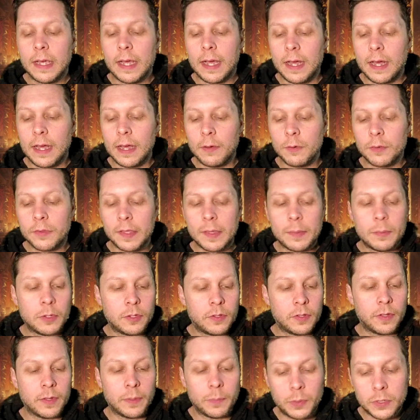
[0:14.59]
I was able
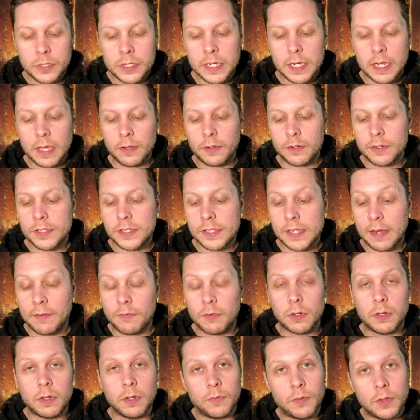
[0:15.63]
to put together
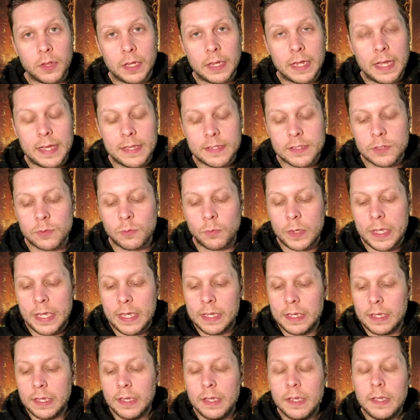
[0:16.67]
several over the last
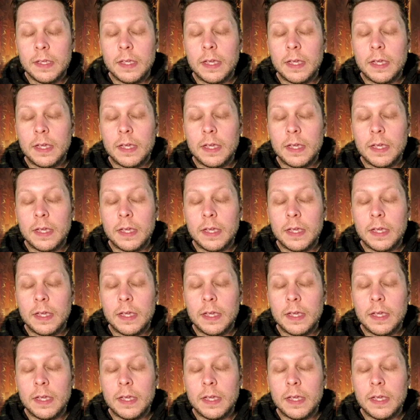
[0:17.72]
week,